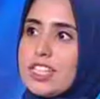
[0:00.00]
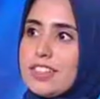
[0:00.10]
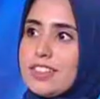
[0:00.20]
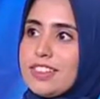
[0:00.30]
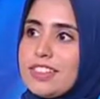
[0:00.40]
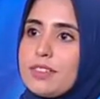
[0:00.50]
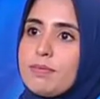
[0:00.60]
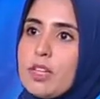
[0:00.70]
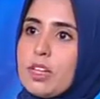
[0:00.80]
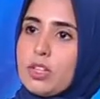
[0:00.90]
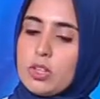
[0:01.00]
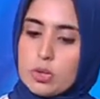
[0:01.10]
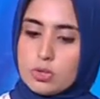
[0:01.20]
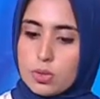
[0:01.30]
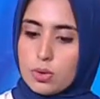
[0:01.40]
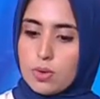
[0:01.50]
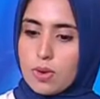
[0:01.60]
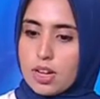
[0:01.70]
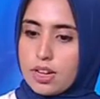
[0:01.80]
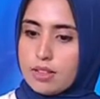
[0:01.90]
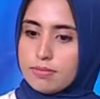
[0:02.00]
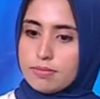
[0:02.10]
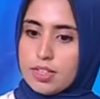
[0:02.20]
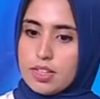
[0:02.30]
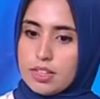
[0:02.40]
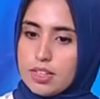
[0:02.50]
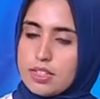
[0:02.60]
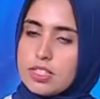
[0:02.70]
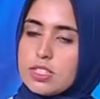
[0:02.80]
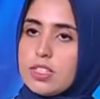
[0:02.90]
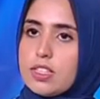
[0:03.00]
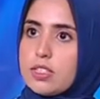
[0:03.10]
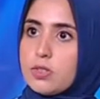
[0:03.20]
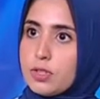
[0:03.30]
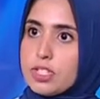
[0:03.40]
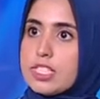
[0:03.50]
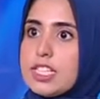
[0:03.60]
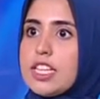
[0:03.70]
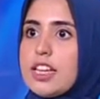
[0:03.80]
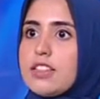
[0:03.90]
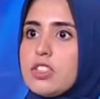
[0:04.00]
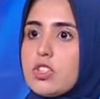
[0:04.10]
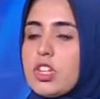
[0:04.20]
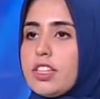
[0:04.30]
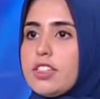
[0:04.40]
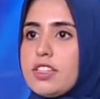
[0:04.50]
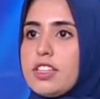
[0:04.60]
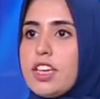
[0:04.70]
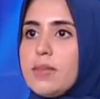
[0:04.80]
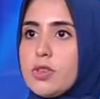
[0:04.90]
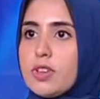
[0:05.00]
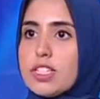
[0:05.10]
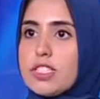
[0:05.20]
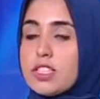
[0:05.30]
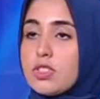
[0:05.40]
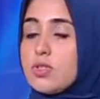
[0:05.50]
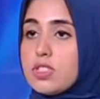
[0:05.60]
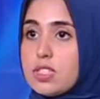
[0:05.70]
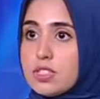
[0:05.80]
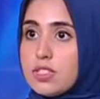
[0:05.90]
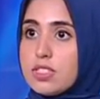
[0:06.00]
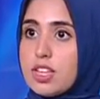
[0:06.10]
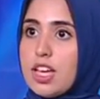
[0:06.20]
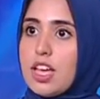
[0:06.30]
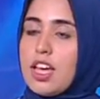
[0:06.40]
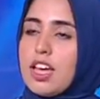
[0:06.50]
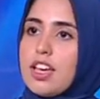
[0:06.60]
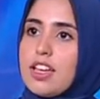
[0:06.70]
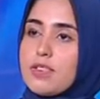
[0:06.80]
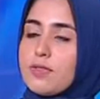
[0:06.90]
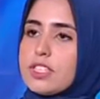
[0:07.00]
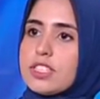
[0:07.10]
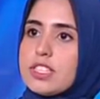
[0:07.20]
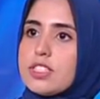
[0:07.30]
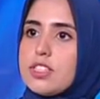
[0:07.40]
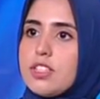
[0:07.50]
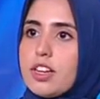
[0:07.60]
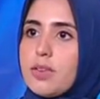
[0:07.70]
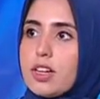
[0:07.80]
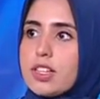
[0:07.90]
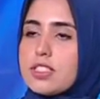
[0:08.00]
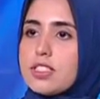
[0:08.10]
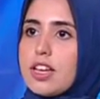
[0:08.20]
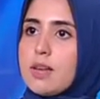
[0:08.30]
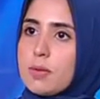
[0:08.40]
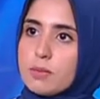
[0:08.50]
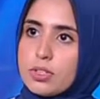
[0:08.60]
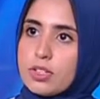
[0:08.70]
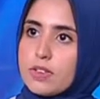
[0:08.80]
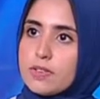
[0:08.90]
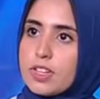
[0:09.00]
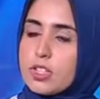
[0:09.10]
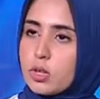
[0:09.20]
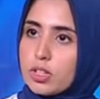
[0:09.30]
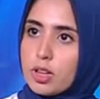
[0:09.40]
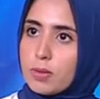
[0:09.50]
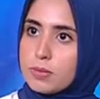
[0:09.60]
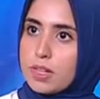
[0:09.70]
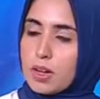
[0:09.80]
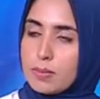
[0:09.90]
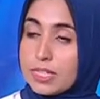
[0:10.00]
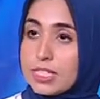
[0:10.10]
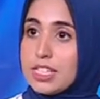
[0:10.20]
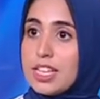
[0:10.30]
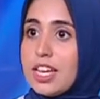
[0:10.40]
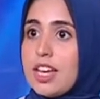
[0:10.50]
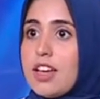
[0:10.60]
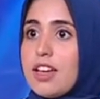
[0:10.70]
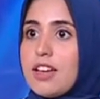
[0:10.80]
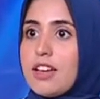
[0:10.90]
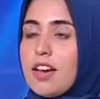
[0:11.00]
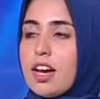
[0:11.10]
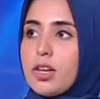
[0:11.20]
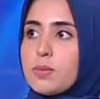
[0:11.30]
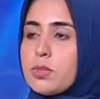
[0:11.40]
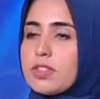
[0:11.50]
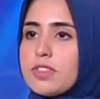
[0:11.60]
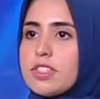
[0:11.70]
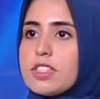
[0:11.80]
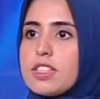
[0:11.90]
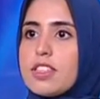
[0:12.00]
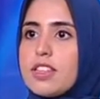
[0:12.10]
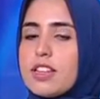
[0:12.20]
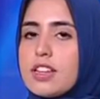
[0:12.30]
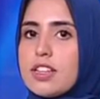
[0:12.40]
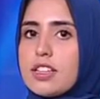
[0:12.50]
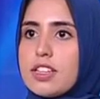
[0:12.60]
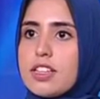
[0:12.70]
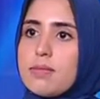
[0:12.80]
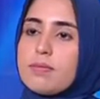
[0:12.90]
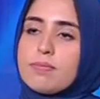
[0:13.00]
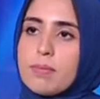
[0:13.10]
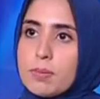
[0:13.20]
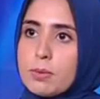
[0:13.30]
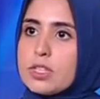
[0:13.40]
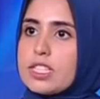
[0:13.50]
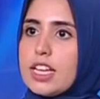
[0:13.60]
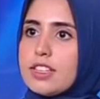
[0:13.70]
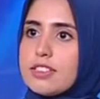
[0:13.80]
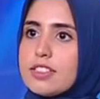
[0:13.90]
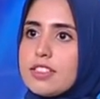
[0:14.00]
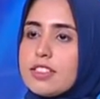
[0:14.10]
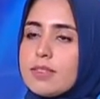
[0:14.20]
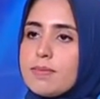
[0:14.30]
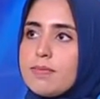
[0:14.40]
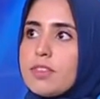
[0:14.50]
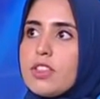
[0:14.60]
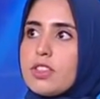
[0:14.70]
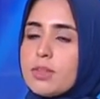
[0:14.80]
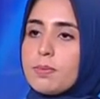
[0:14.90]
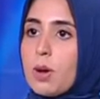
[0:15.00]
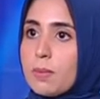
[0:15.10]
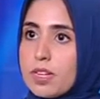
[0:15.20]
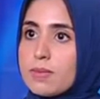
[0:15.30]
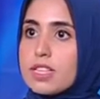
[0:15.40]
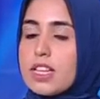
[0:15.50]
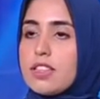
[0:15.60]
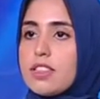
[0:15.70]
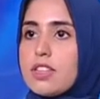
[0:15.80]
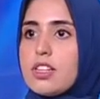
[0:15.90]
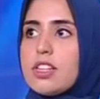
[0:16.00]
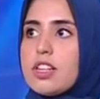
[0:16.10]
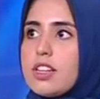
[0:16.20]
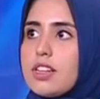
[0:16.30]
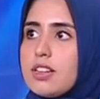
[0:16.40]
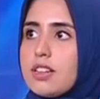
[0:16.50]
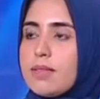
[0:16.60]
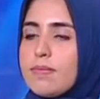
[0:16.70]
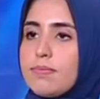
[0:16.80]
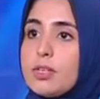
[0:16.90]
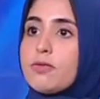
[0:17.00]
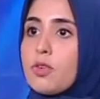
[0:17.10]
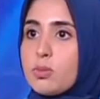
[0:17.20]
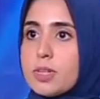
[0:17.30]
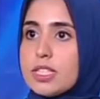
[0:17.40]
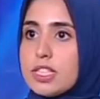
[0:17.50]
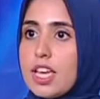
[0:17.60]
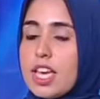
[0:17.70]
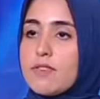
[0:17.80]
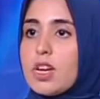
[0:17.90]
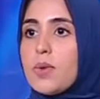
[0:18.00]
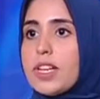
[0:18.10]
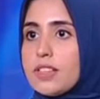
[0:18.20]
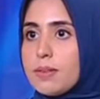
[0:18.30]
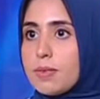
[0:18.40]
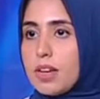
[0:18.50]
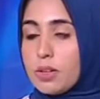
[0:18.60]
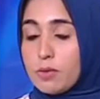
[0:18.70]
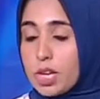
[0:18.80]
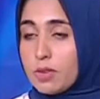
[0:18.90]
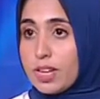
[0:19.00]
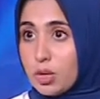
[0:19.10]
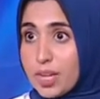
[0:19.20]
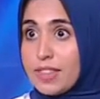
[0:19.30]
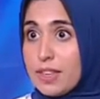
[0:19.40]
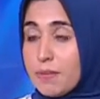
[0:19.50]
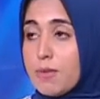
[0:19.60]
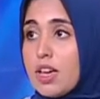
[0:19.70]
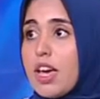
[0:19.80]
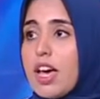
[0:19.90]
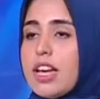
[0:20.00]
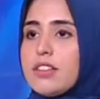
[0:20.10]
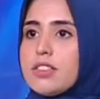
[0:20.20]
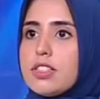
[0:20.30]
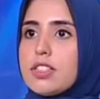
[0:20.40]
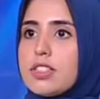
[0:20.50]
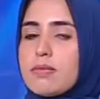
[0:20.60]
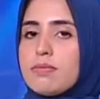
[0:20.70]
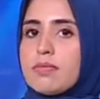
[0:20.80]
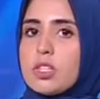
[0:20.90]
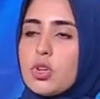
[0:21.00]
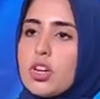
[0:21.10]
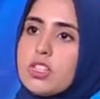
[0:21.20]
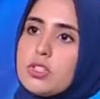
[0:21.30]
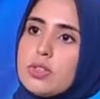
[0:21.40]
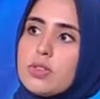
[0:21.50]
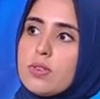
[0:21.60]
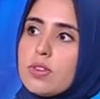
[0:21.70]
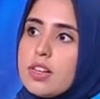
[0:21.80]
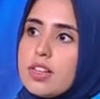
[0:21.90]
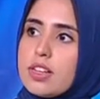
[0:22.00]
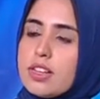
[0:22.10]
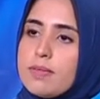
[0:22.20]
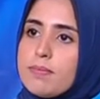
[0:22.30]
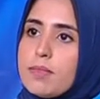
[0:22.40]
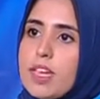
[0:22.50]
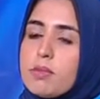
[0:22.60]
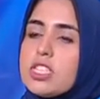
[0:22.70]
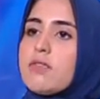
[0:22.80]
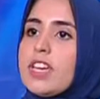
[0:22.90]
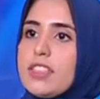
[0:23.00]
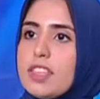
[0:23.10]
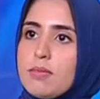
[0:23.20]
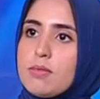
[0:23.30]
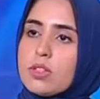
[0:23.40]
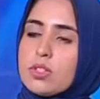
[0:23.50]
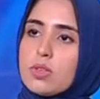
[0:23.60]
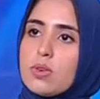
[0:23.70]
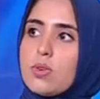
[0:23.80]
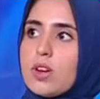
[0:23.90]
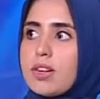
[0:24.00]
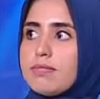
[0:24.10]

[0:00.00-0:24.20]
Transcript: I go to the university and join MUS 2 seasons. The first season, I was a member of the HR committee. I observed the members and their problems and their performance, evaluate them, and try to motivate them to